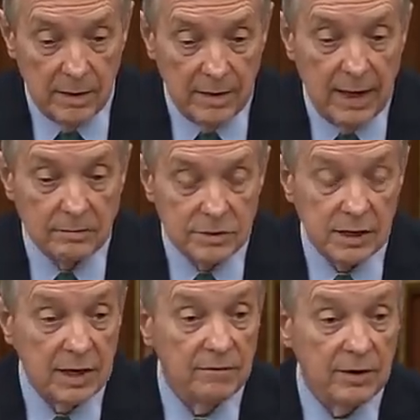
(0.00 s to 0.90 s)
That was
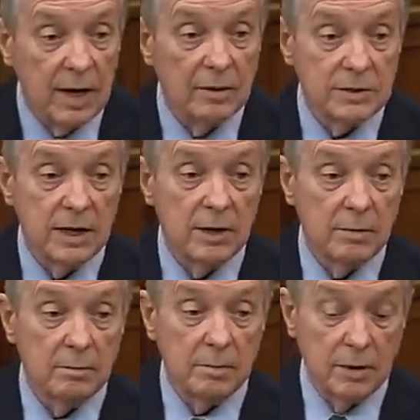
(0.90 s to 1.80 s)
significant, I'll tell you,
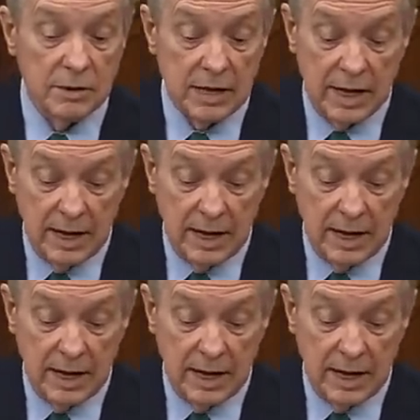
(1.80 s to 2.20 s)
because had it